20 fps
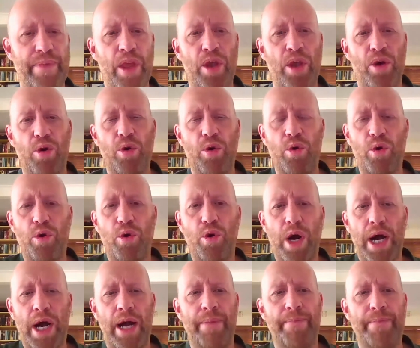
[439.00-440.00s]

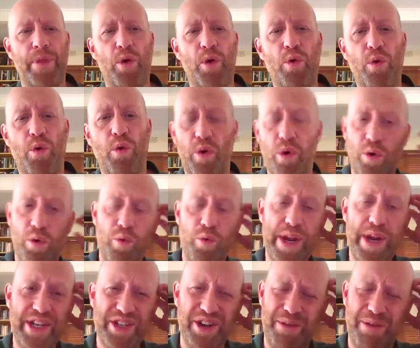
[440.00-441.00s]
or which
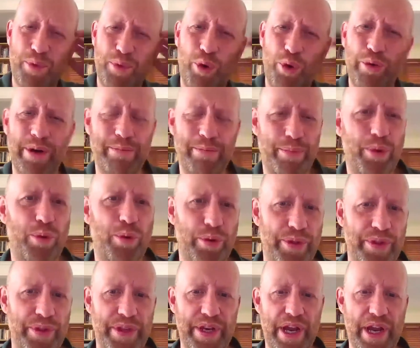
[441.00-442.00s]
are more important than
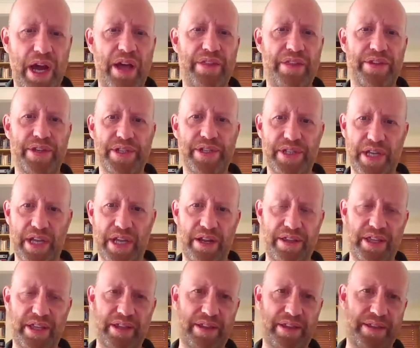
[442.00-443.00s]
others. And I think
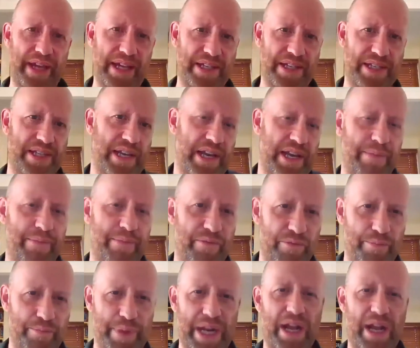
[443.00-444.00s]
that's
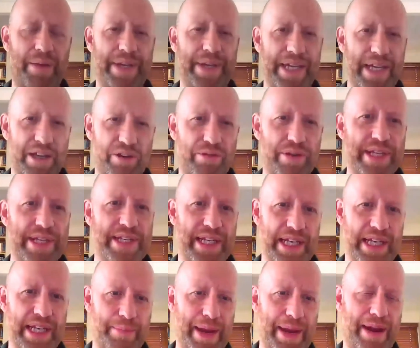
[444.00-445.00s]
becoming increasingly
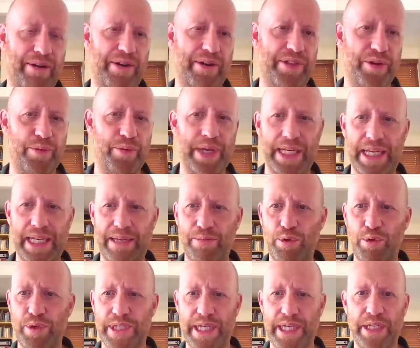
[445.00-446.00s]
apparent that we need more
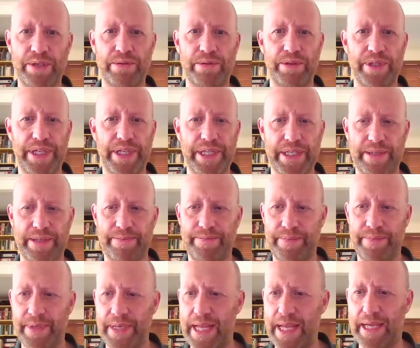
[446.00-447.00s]
data on this.
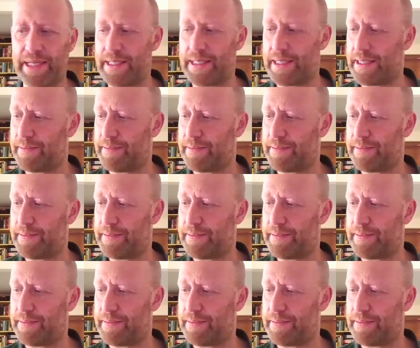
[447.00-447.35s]
Next.